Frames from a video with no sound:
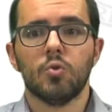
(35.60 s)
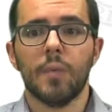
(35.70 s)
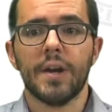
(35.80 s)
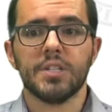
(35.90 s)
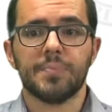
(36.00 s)
to
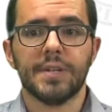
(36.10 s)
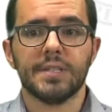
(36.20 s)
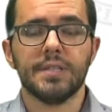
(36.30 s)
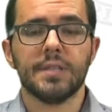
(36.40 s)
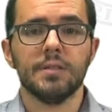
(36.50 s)
manage
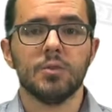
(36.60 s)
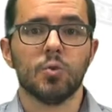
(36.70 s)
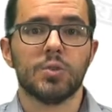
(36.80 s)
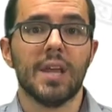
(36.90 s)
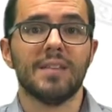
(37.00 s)
persistence,
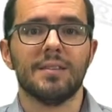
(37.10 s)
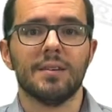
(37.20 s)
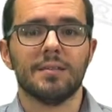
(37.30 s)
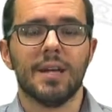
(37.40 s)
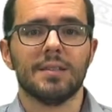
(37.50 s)
to send
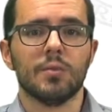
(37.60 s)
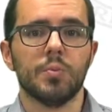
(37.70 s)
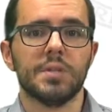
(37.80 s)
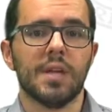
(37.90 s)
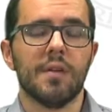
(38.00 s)
data to
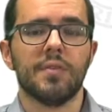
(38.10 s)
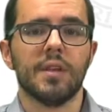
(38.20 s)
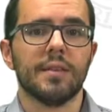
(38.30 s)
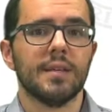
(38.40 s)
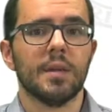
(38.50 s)
be saved
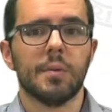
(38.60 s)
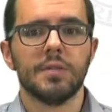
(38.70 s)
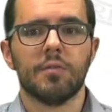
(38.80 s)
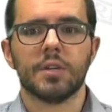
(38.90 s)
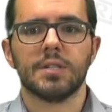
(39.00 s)
in a
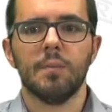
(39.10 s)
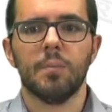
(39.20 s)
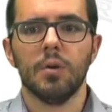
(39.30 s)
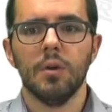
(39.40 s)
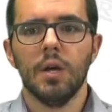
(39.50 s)
database, for
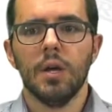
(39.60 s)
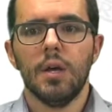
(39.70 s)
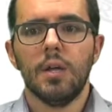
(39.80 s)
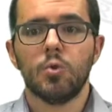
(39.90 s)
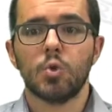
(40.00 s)
example,
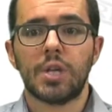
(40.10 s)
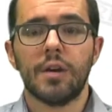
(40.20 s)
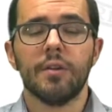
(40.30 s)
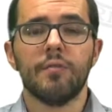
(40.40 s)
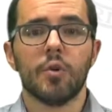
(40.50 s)
to
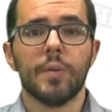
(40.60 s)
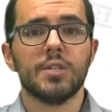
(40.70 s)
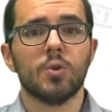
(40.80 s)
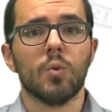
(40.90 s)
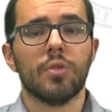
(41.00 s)
share
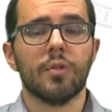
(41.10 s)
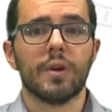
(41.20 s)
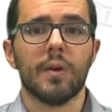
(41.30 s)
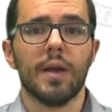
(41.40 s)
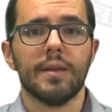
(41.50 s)
information with other
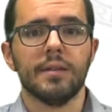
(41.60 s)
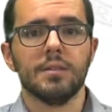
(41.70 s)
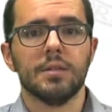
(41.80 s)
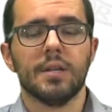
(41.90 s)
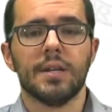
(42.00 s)

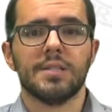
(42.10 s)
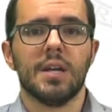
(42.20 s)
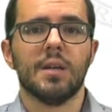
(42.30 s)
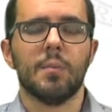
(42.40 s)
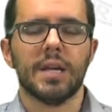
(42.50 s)
clients in a
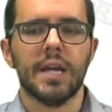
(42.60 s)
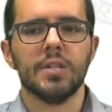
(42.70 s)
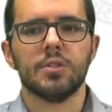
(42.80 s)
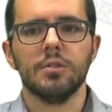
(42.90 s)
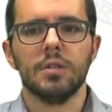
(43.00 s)
chat
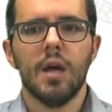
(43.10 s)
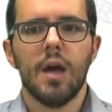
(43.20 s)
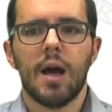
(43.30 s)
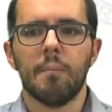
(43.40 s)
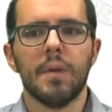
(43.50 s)
application,
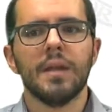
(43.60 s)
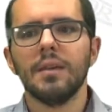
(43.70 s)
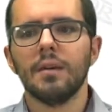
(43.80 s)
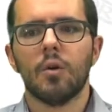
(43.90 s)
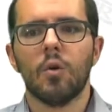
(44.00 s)
and
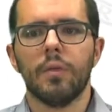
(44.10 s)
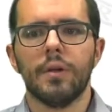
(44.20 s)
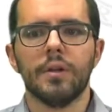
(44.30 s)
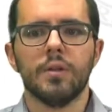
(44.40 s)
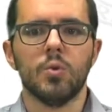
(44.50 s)
many
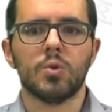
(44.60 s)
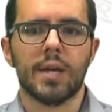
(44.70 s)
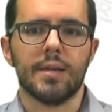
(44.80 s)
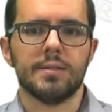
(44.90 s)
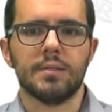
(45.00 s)
other use
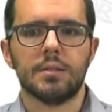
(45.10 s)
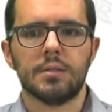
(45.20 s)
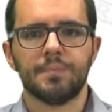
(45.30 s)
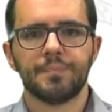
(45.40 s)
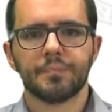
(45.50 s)
cases.